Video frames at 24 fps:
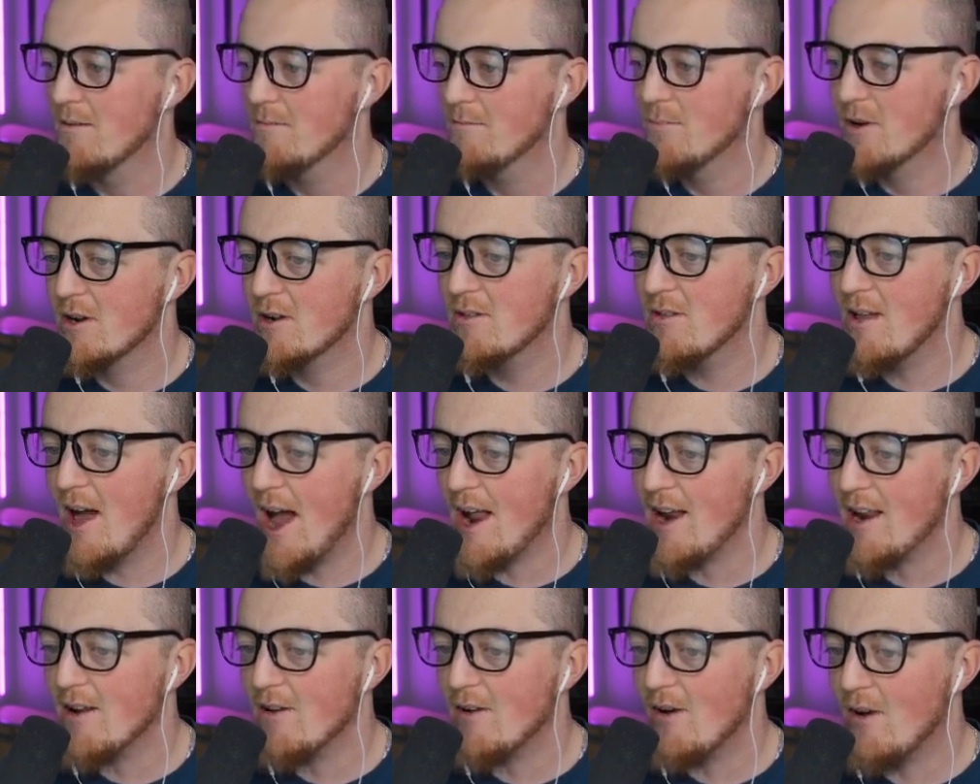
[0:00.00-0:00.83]
But
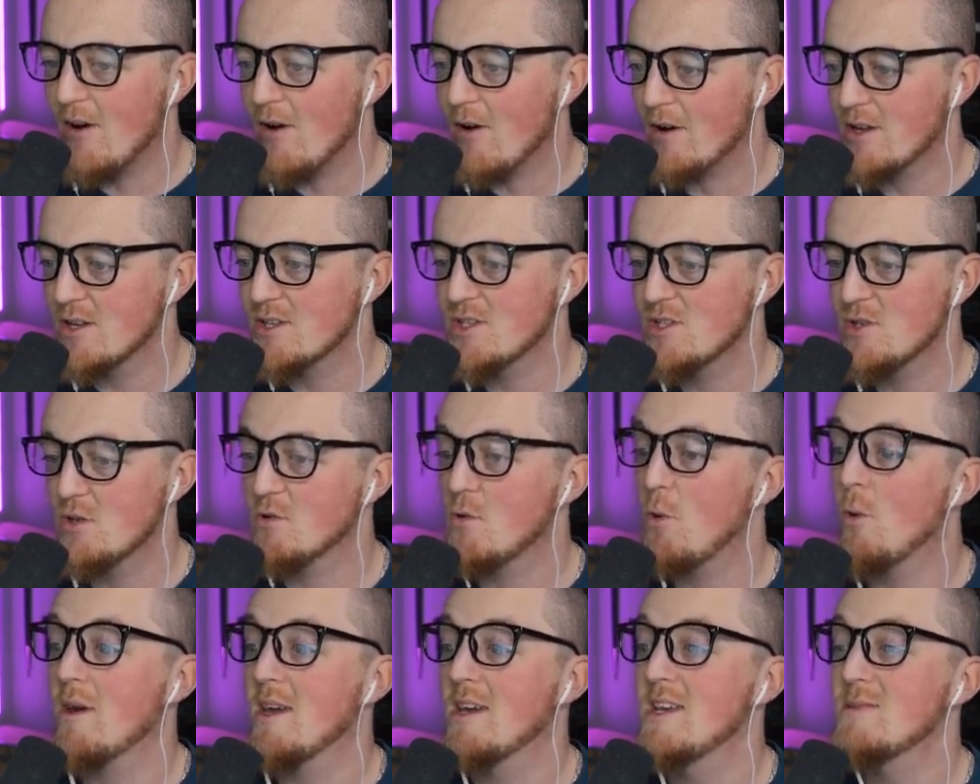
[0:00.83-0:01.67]
Gladiator Hulk is still
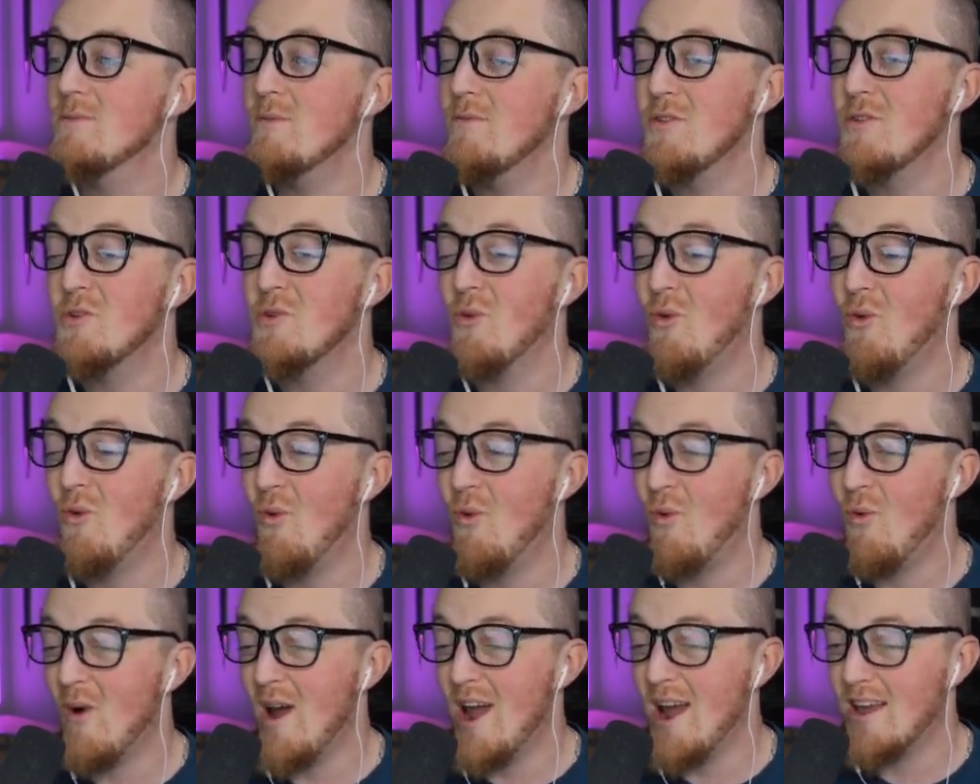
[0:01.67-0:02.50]
going. He's moving
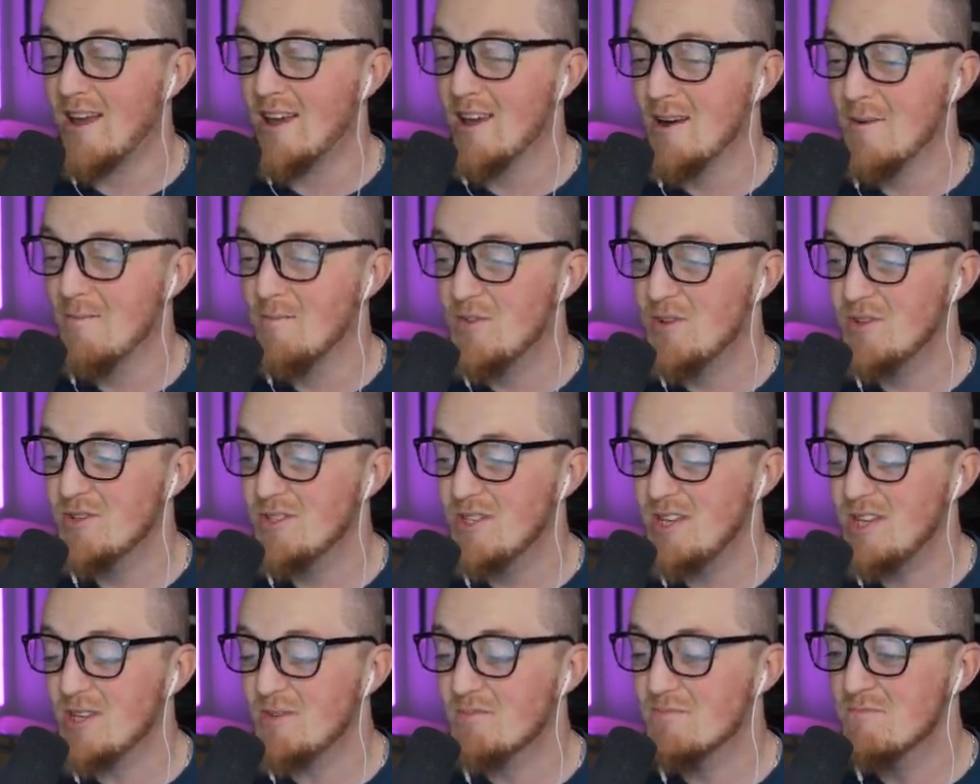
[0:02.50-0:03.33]
quick. You
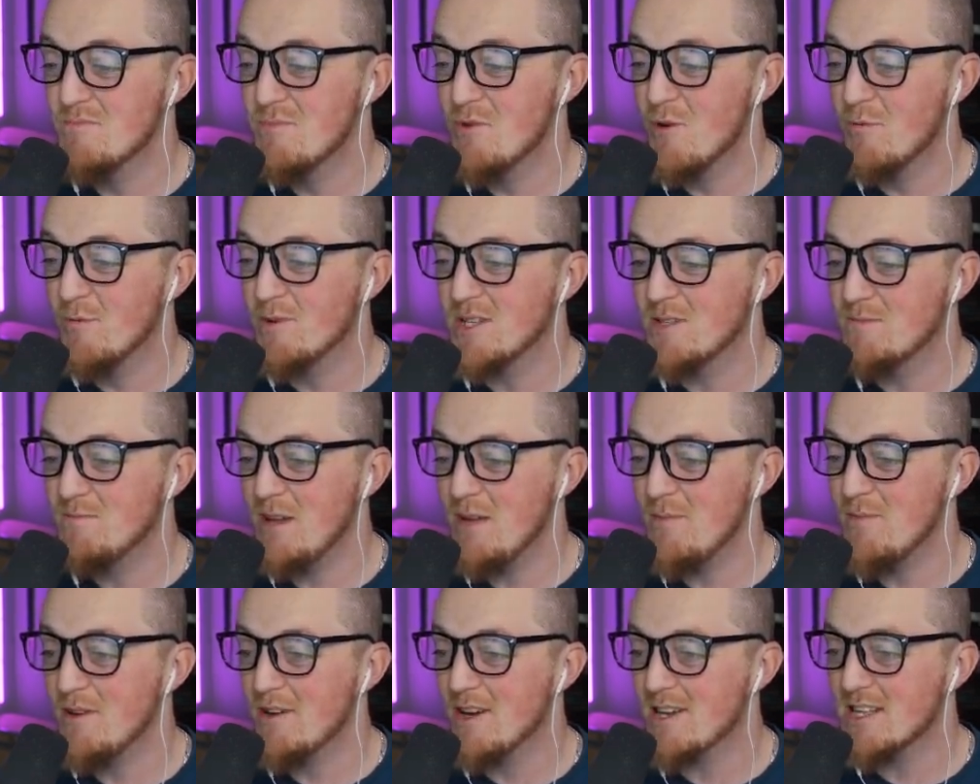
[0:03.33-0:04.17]
see his movement
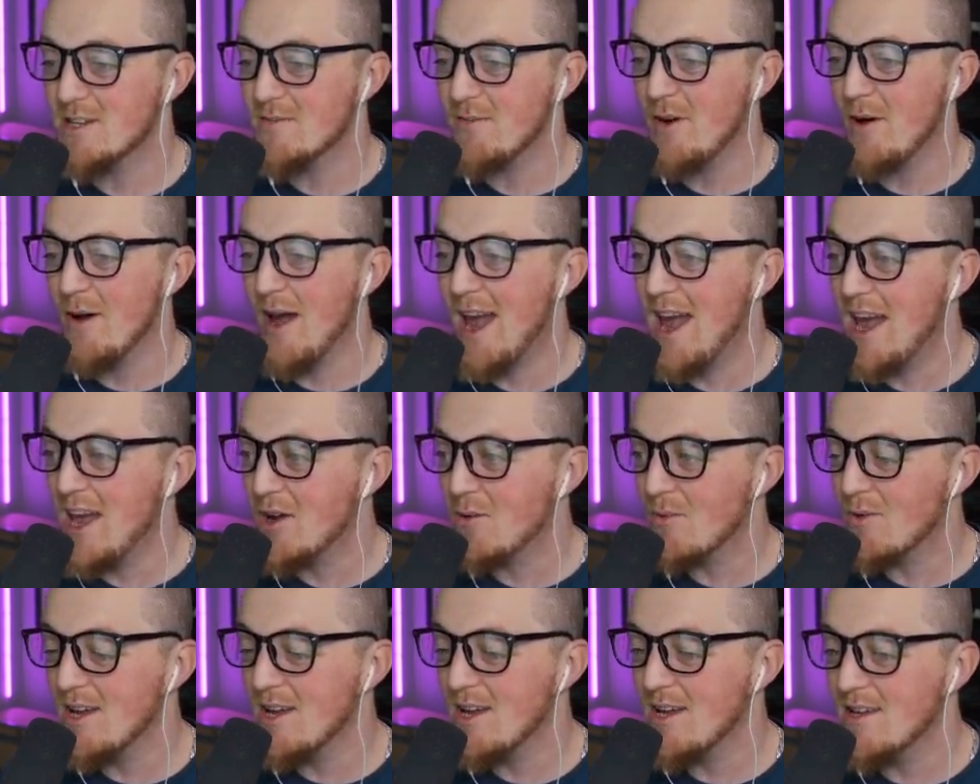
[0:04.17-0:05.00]
speed because of how
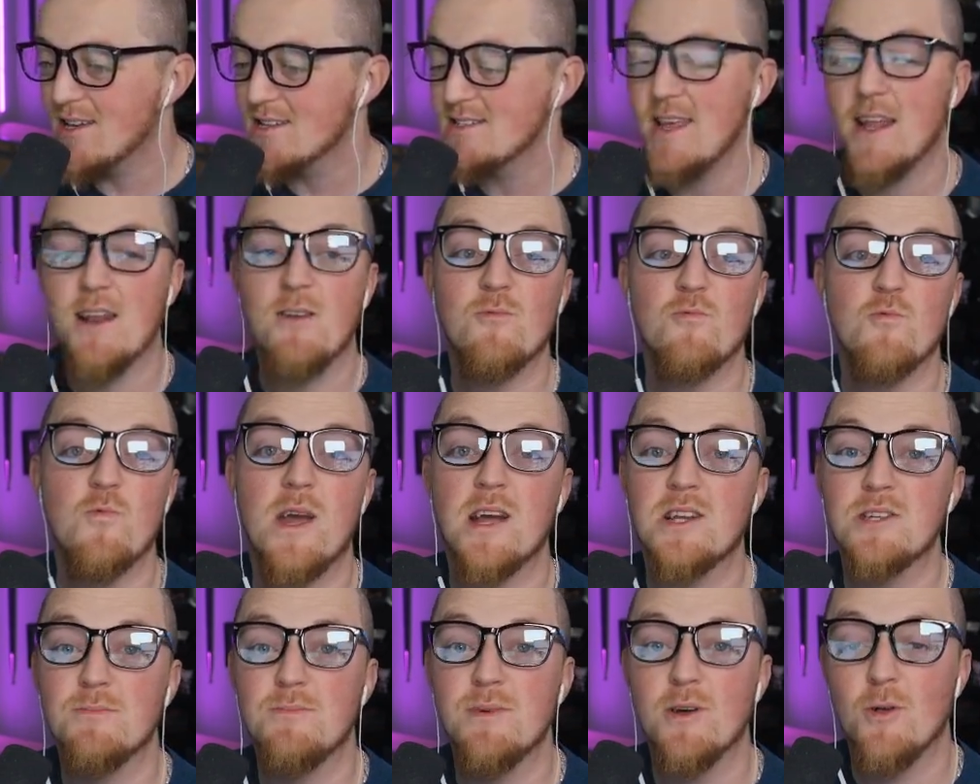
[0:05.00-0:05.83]
angry he is? That
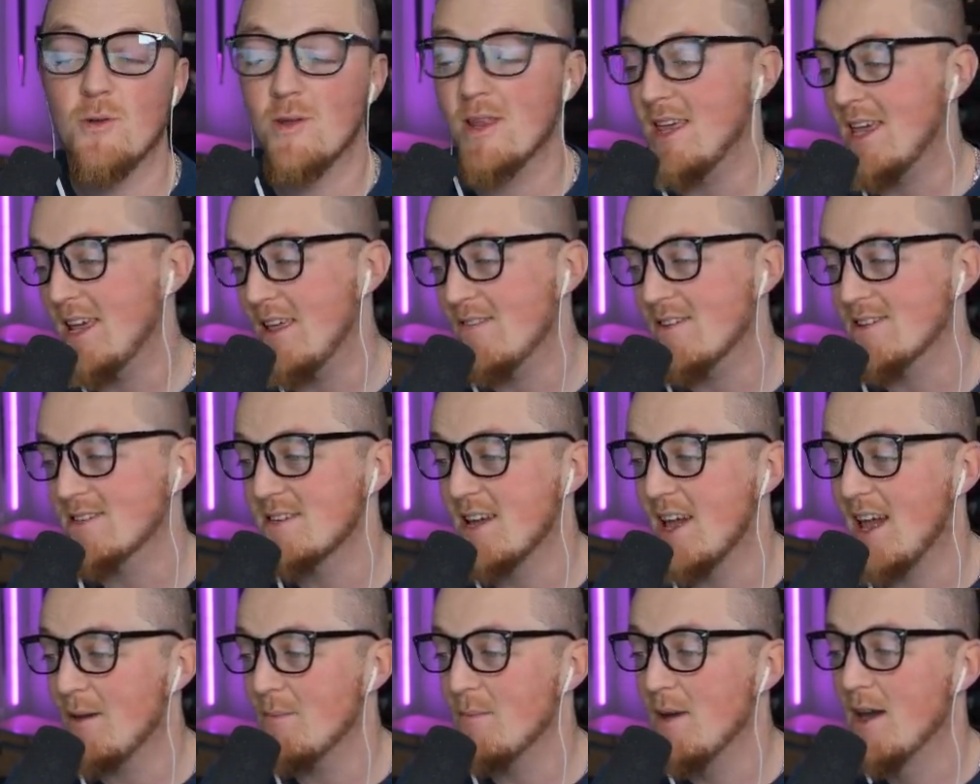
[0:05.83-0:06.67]
enrage ability in this
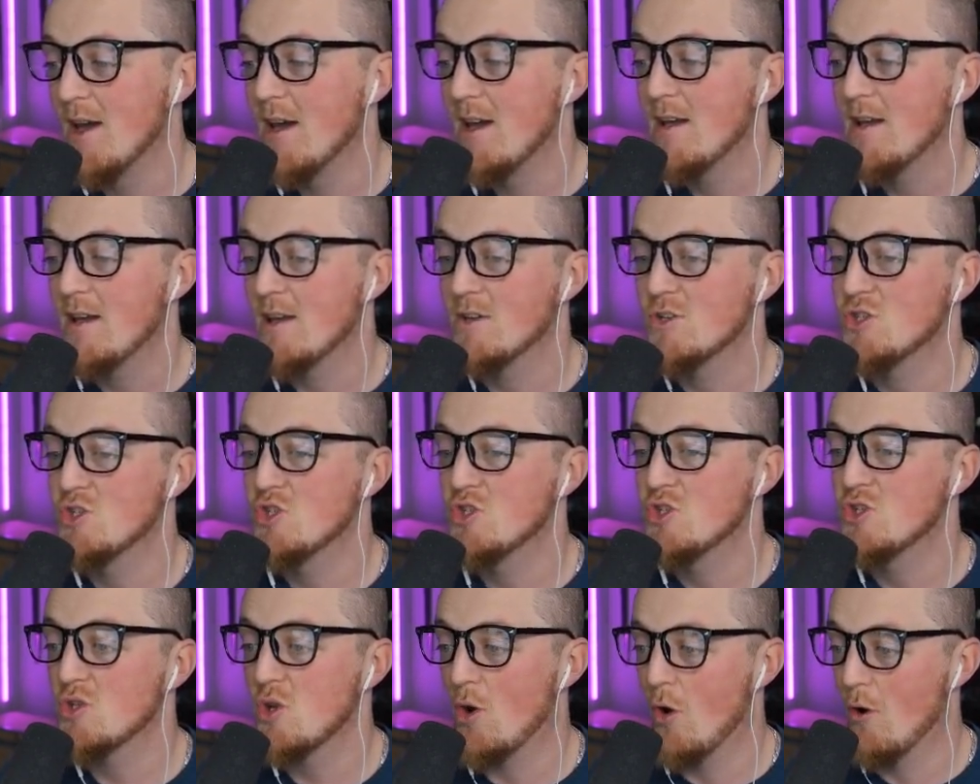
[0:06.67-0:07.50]
game is
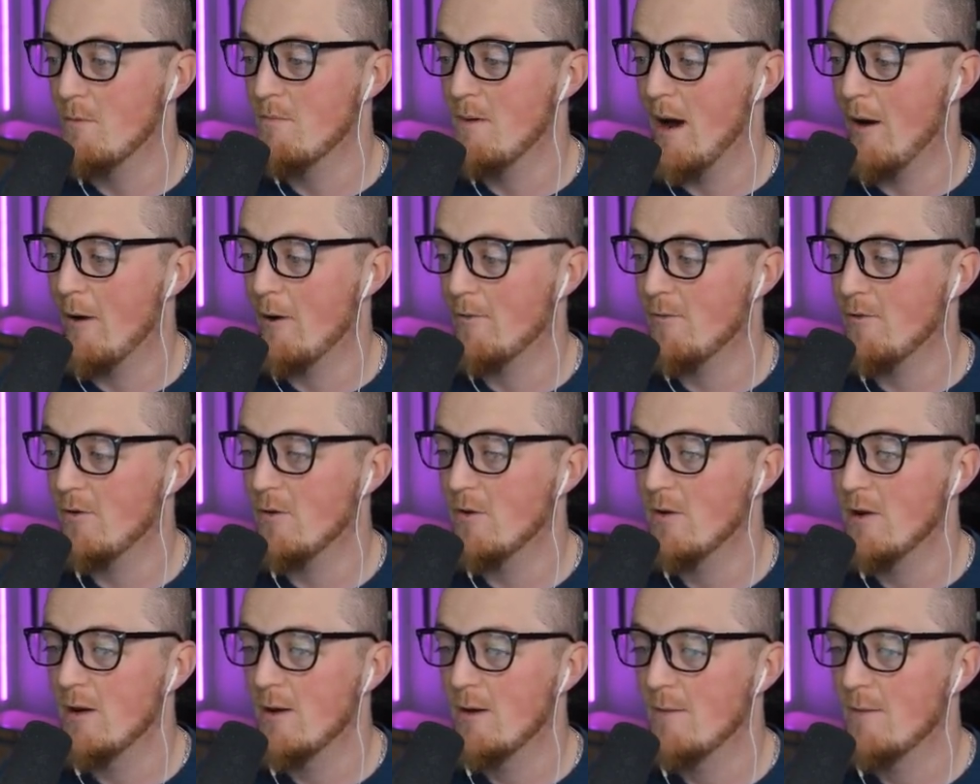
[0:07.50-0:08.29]
so powerful.